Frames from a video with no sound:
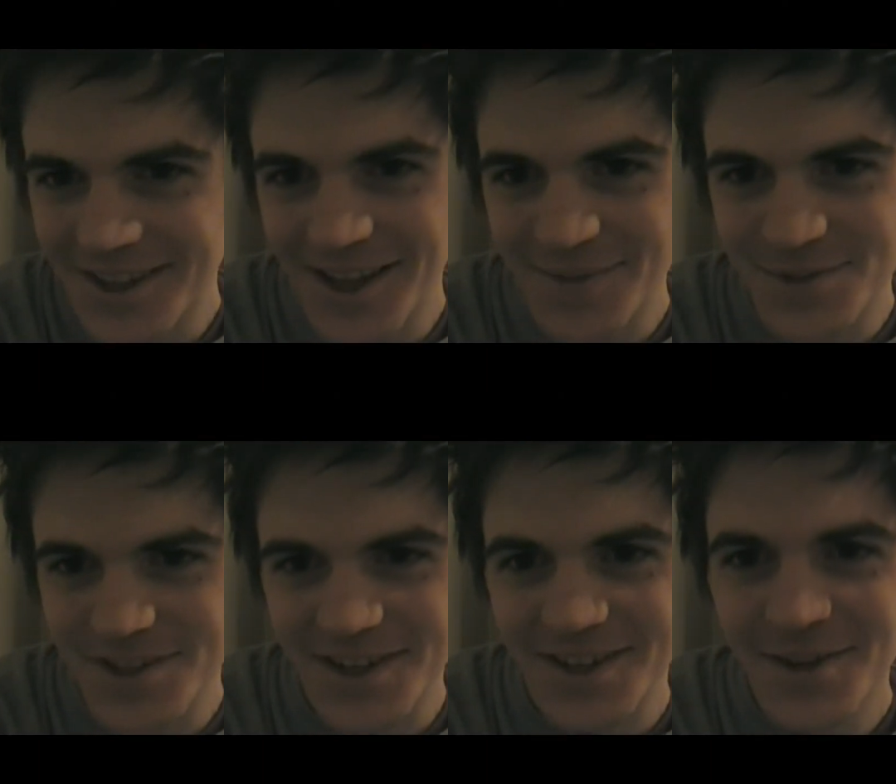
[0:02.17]
I'm just
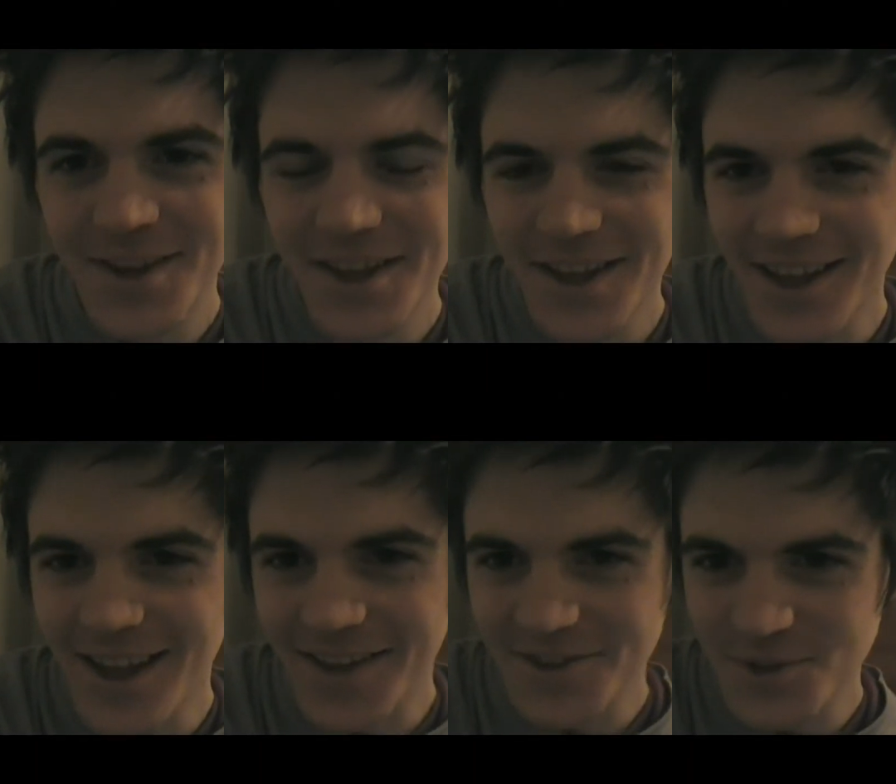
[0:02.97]
kidding.
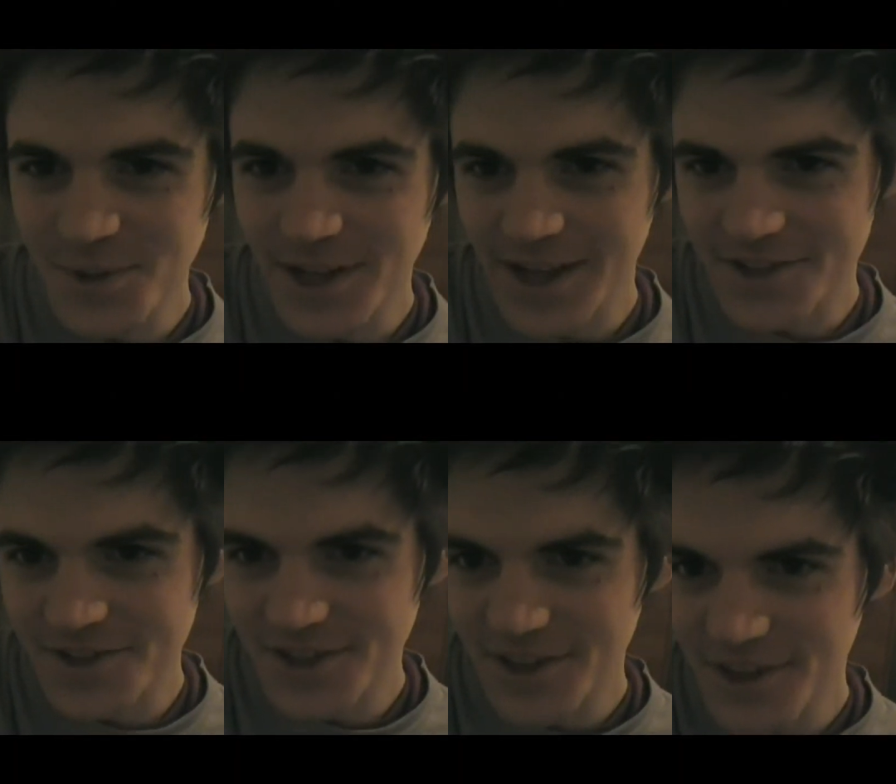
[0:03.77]
Uh, this is what I actually
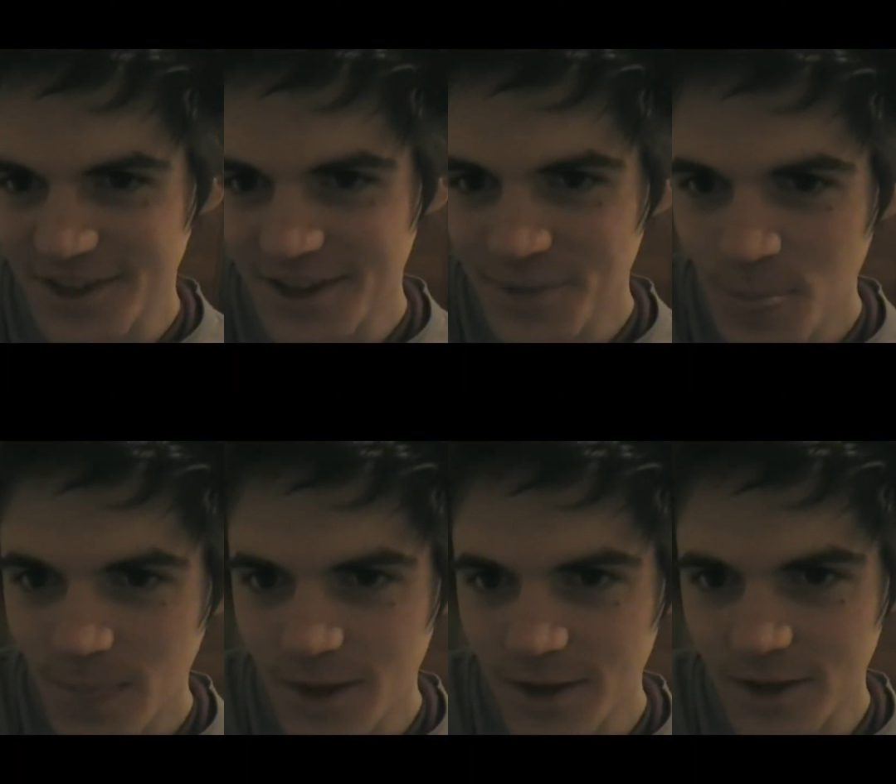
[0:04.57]
sound like.
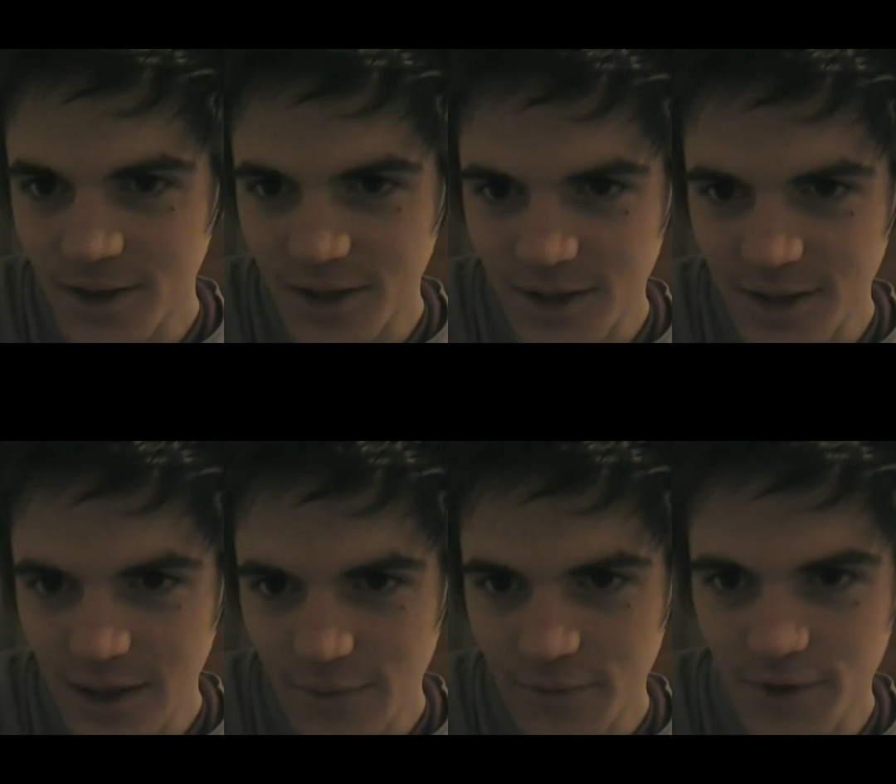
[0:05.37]
Uh, I
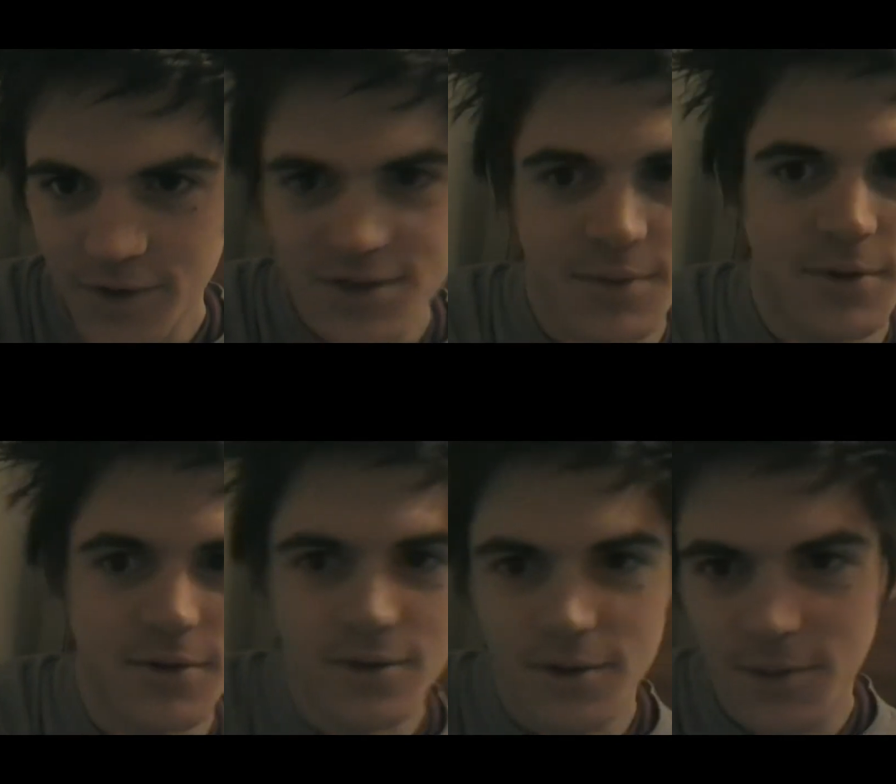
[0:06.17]
have a fairly
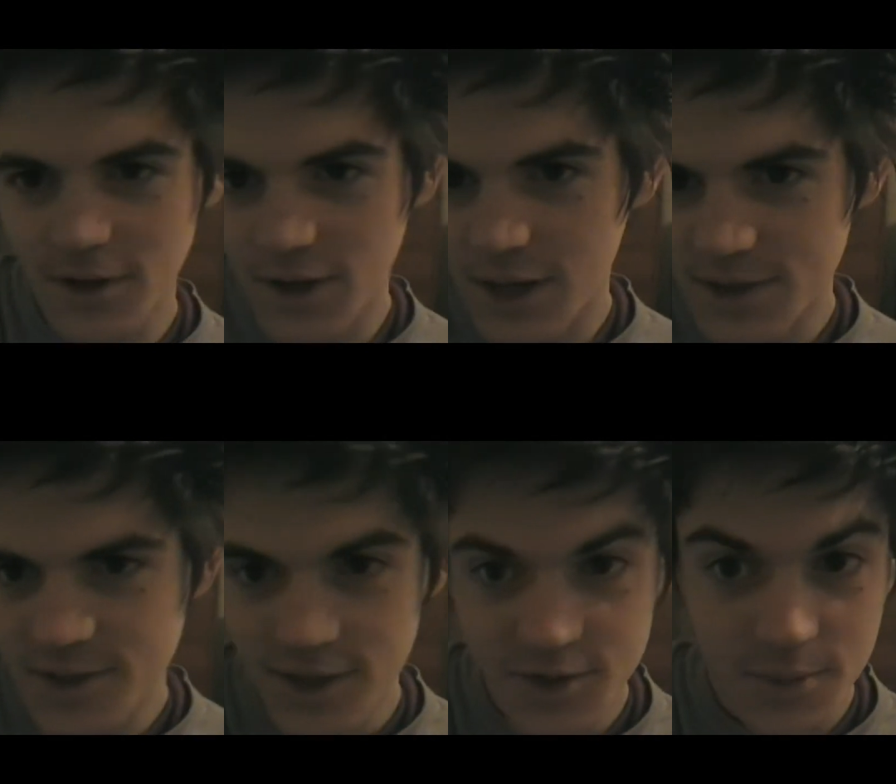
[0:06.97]
typical American
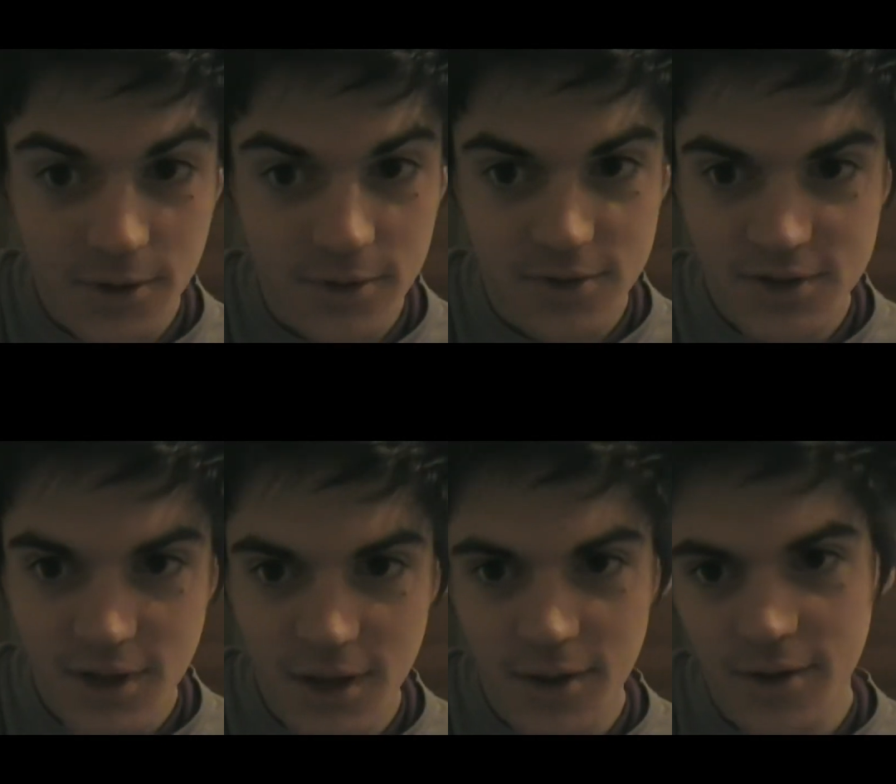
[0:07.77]
accent, I suppose.
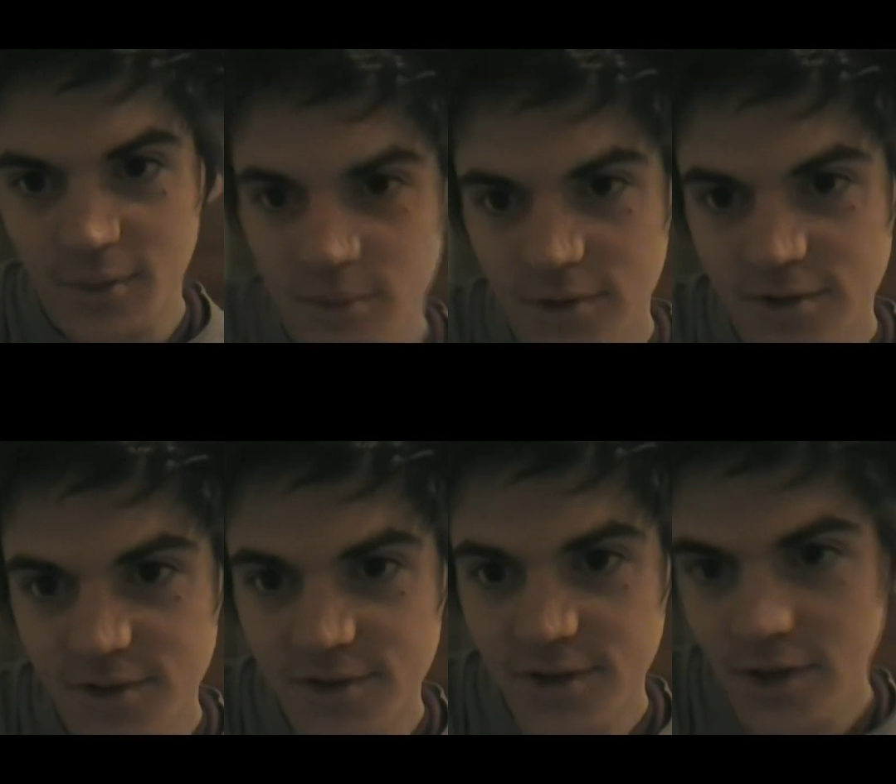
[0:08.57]
I
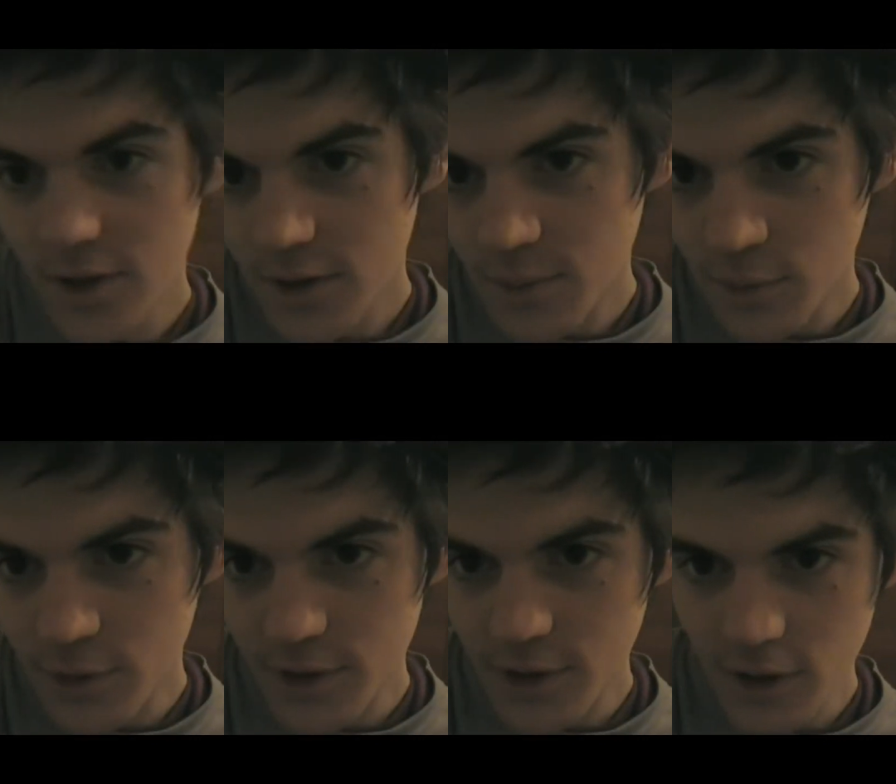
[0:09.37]
was born
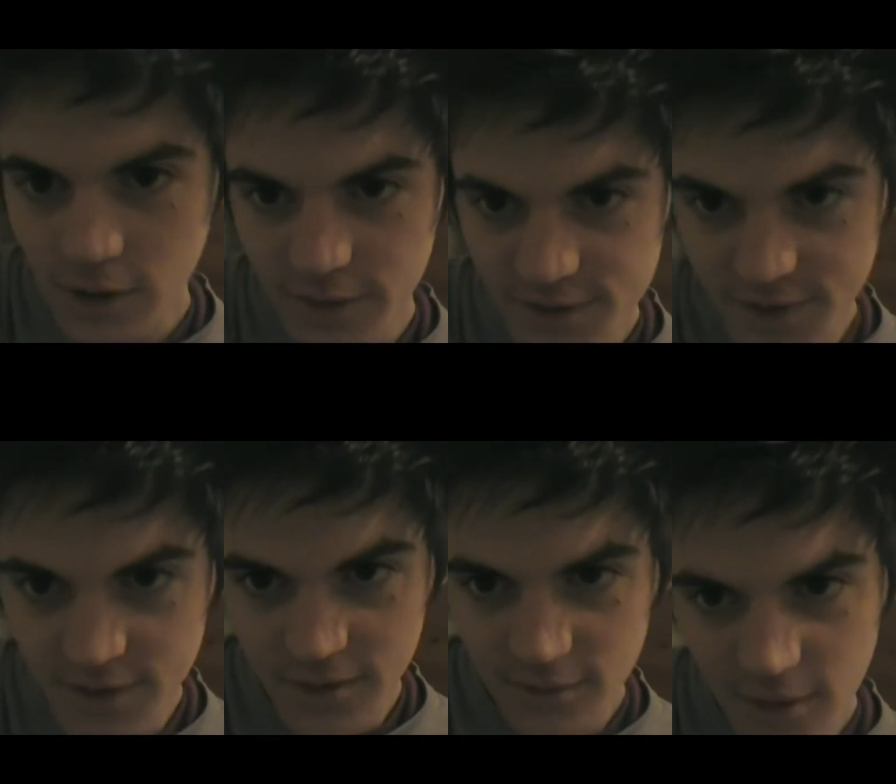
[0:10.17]
in
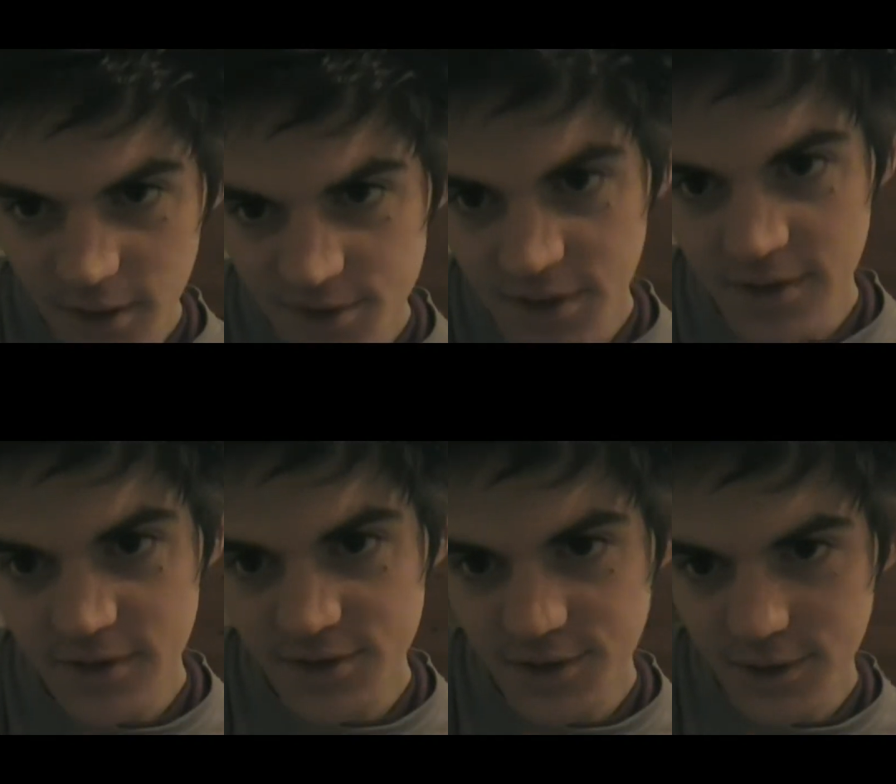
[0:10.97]
Arlington, outside of
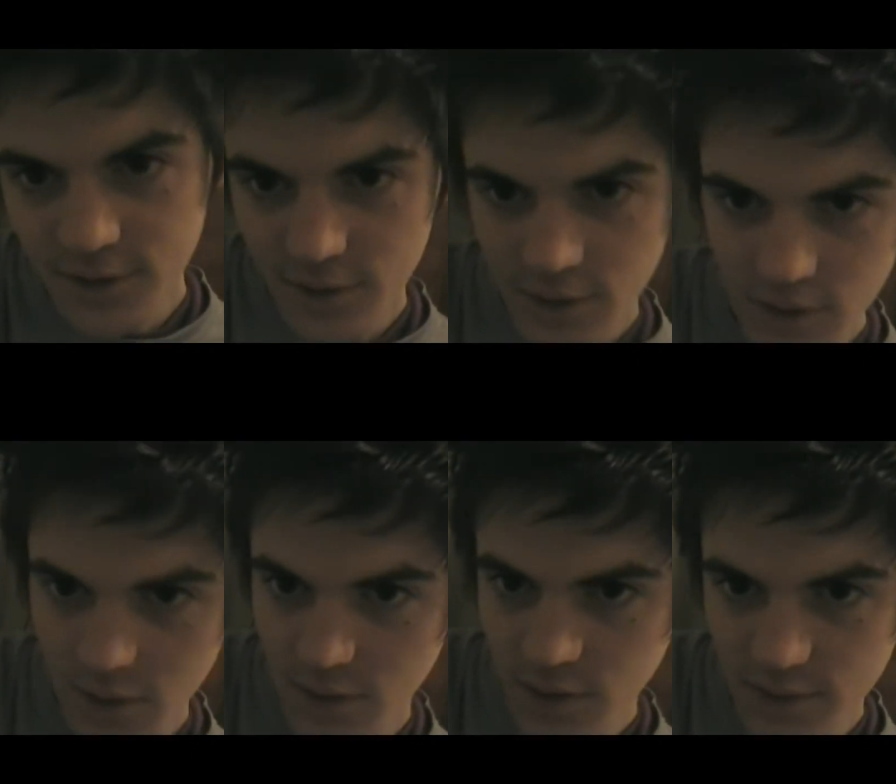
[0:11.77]
DC,
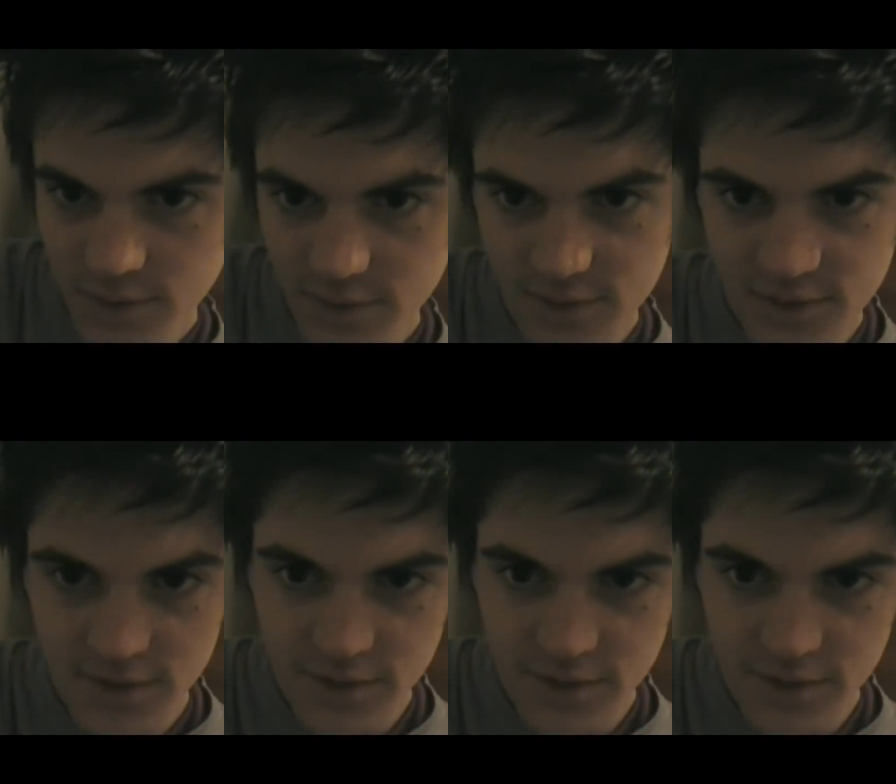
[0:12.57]
and